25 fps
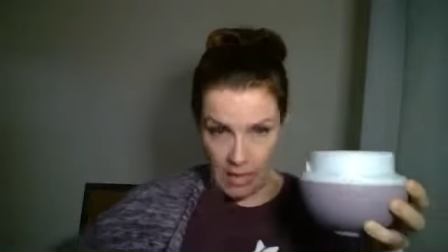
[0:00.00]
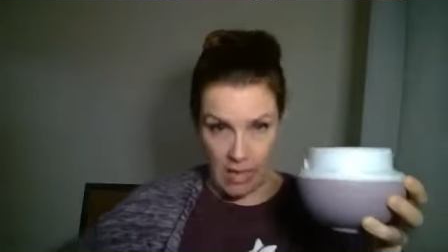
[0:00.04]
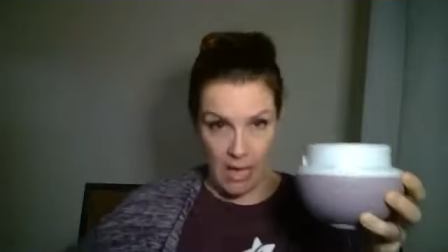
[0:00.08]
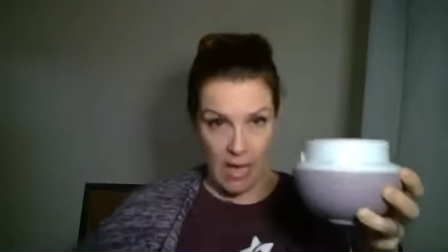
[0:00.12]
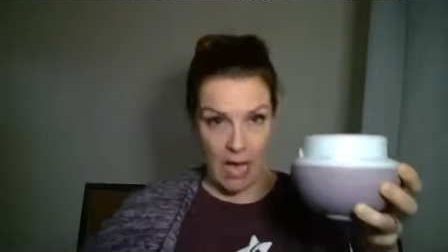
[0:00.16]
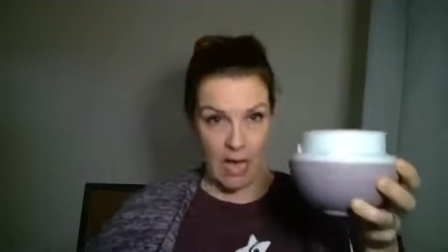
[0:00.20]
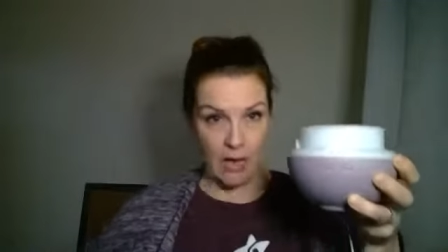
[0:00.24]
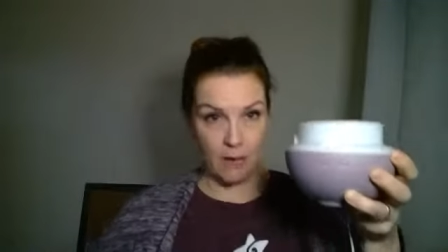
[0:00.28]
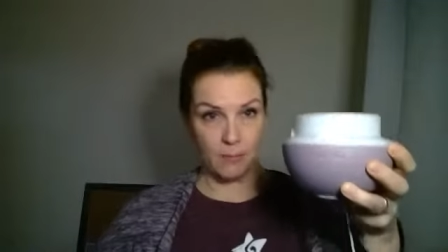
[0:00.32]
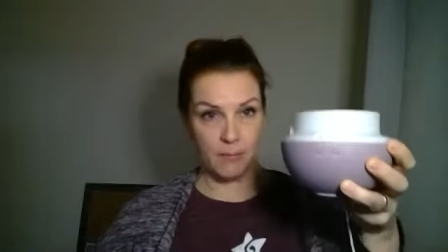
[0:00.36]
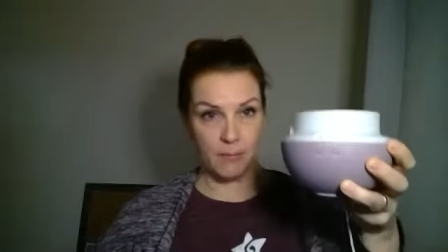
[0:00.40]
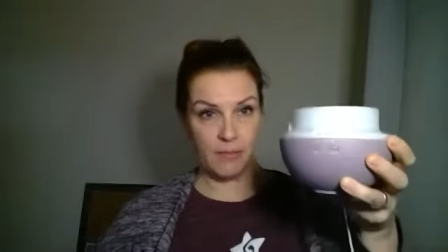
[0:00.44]

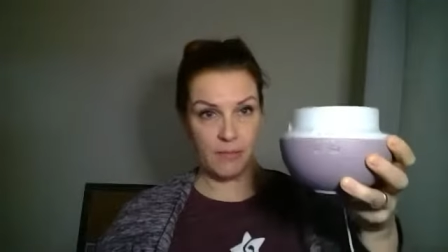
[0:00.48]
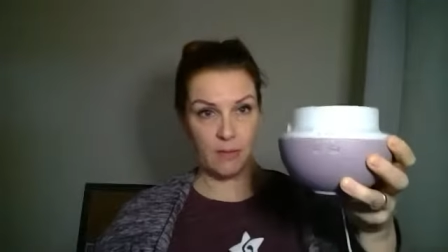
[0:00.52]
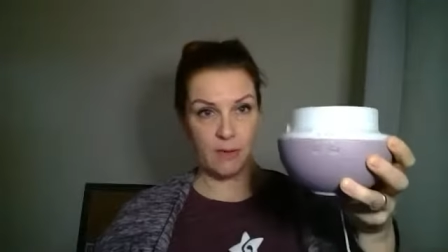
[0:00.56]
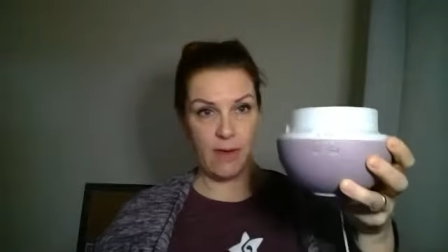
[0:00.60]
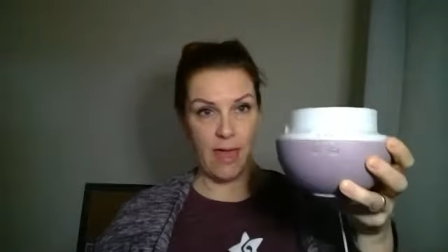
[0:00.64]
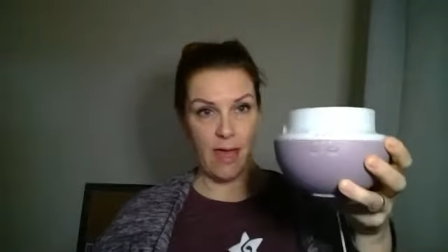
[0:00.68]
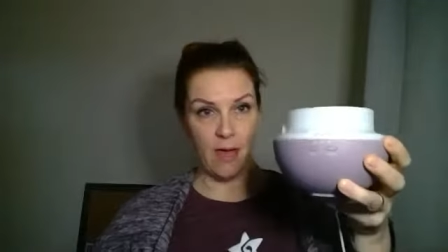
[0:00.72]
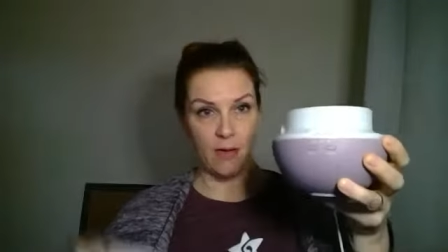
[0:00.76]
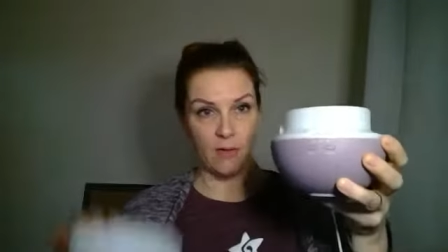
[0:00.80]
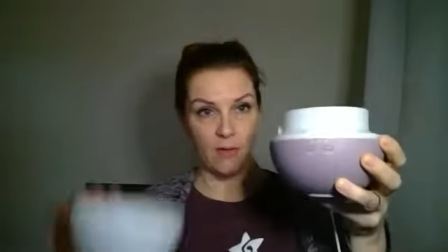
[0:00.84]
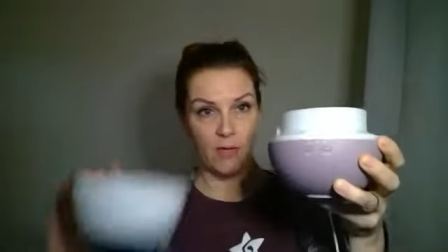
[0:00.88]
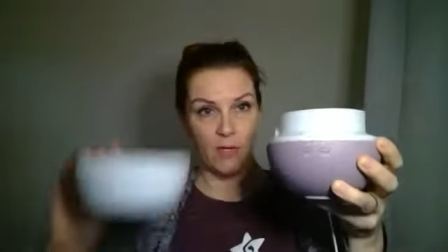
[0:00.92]
So
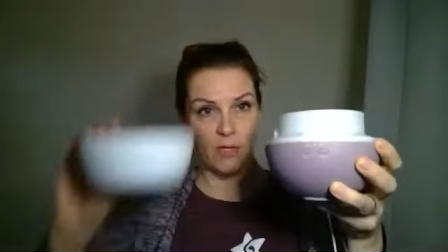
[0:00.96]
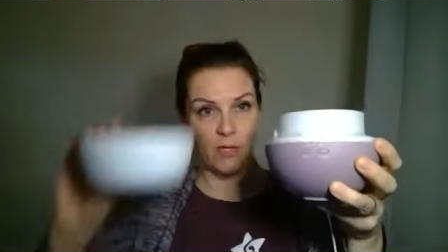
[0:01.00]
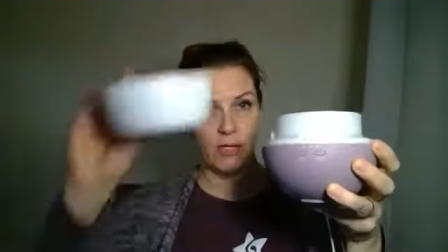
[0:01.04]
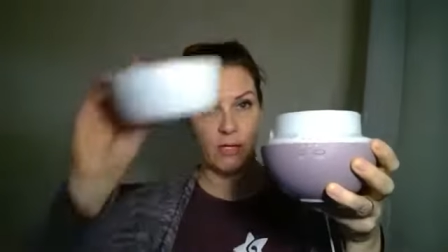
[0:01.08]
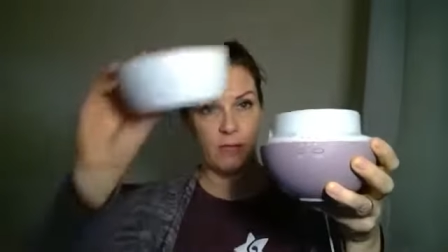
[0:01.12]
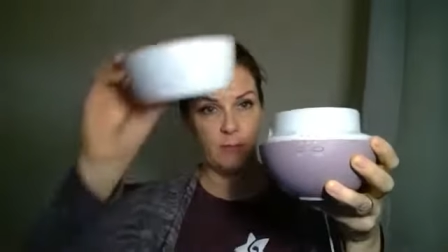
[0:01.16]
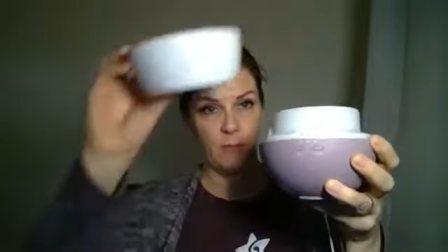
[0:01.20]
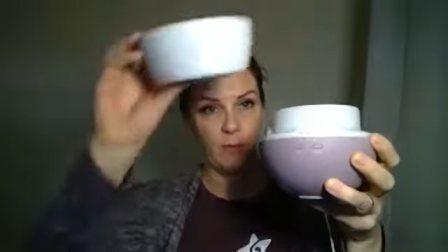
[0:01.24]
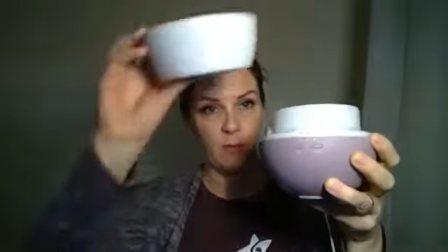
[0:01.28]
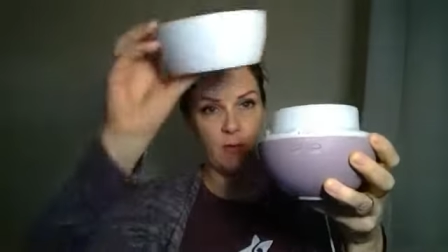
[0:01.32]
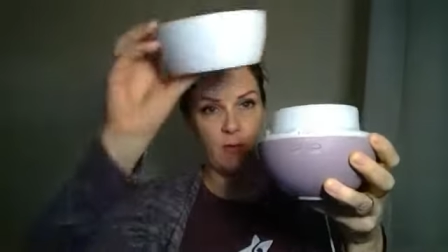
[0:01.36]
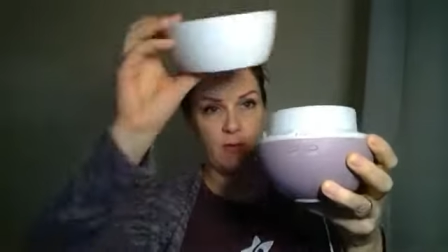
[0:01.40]
now you're going to
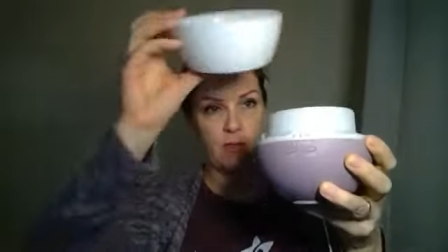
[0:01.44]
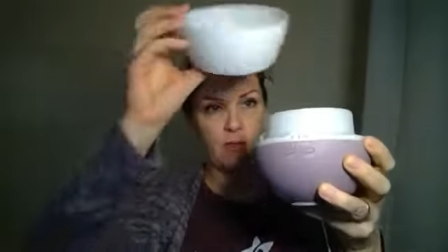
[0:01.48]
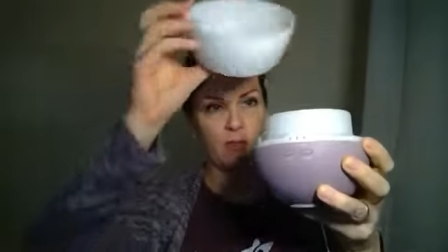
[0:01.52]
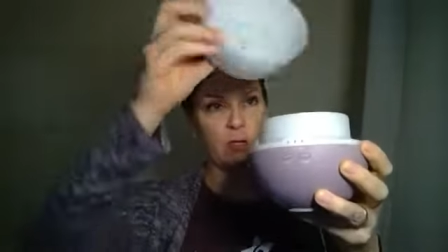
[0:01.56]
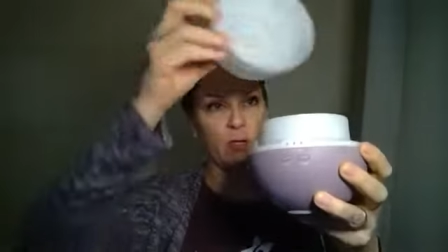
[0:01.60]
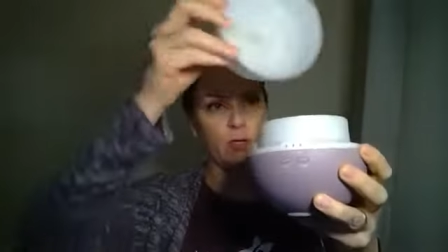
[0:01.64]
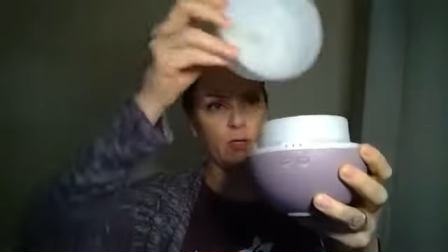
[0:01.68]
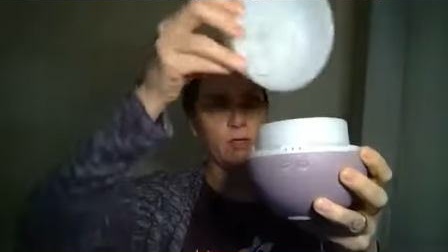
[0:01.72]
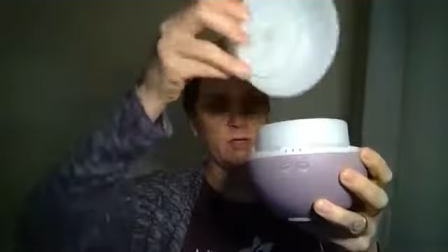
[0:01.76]
put your